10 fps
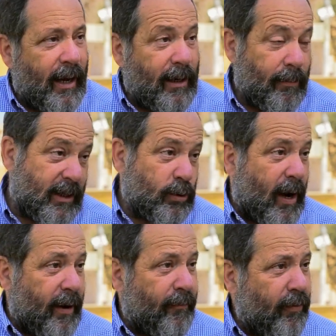Adam and his
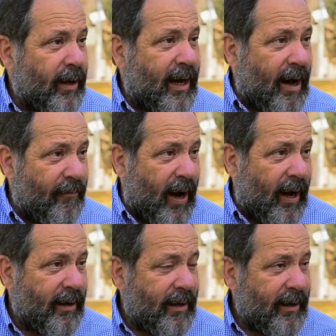wife,
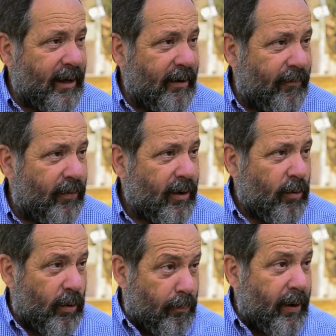Chava, Eve,
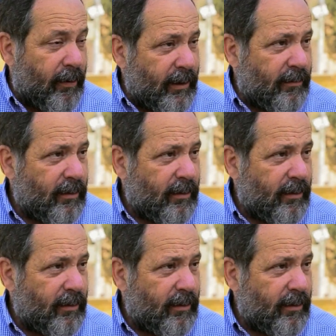were buried,